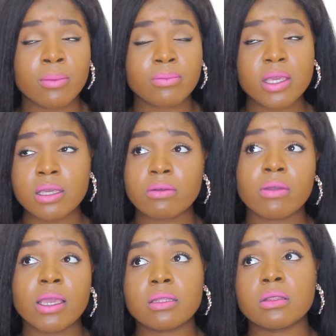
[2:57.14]
he
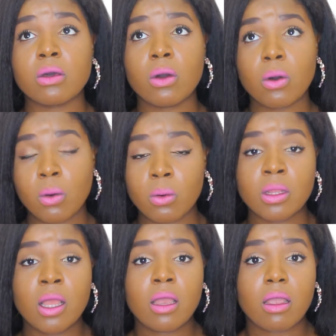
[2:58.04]
created the
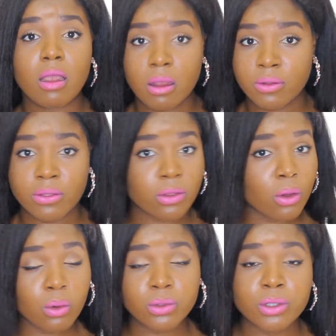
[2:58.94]
whole earth,
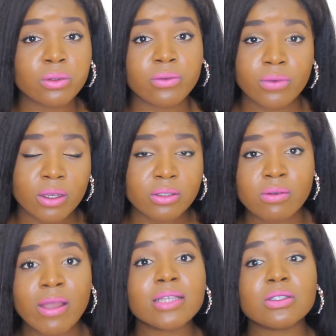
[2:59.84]
the whole universe.
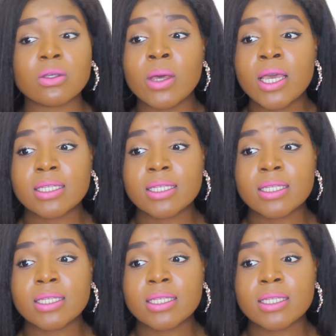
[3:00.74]
All right, so